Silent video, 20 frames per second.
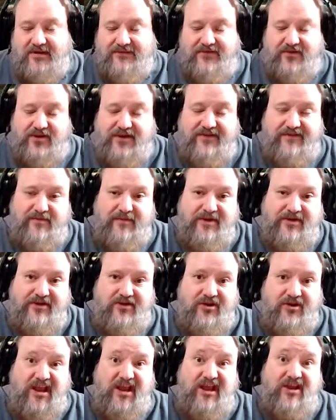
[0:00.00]
you leave them in there,
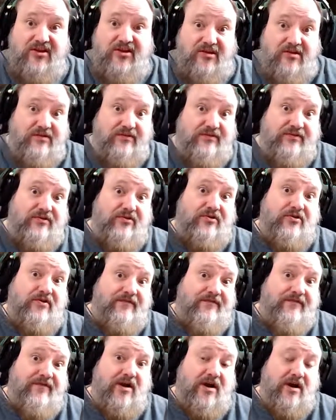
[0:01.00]
you can't use the cook
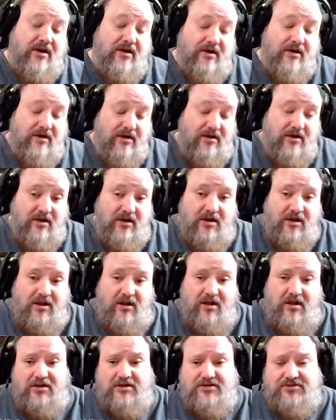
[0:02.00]
fire.
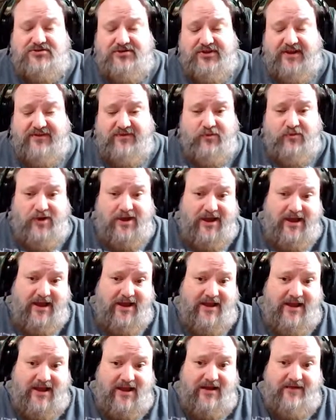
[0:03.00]
So that's why I
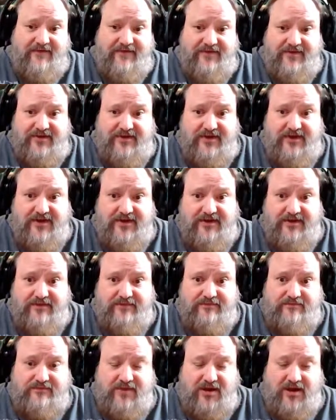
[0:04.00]
have the
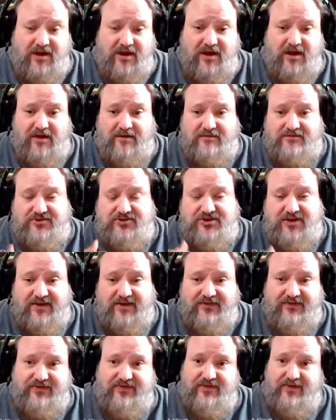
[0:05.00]

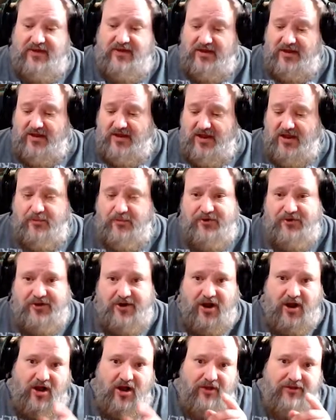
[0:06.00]
chests. I'll put
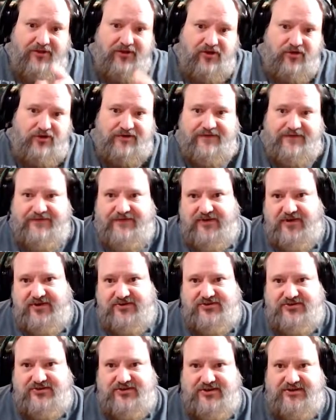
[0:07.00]
all the cooked
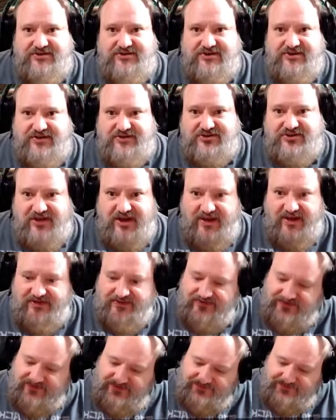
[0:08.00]
fish into the
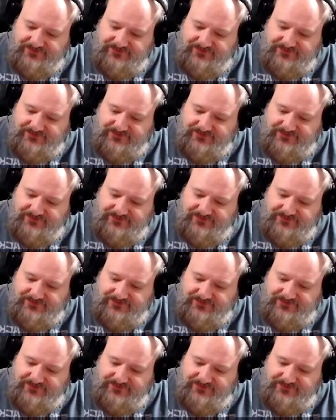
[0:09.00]
chests